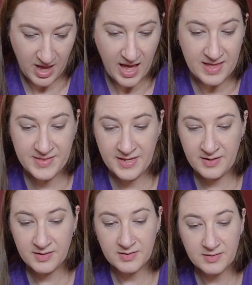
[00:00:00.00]
And
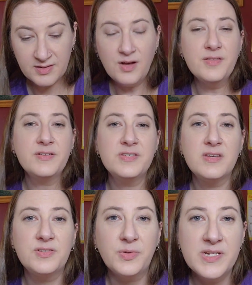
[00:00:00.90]
then, y'all, there's
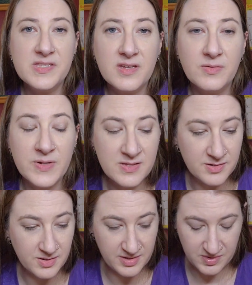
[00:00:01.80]
a Teresa
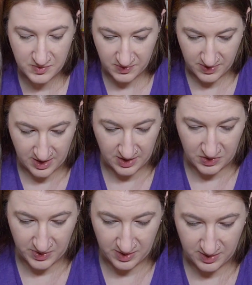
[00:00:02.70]
Wensler in this
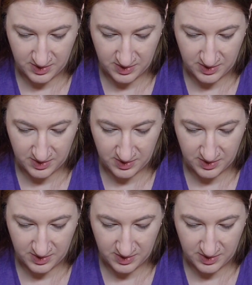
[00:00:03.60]
one.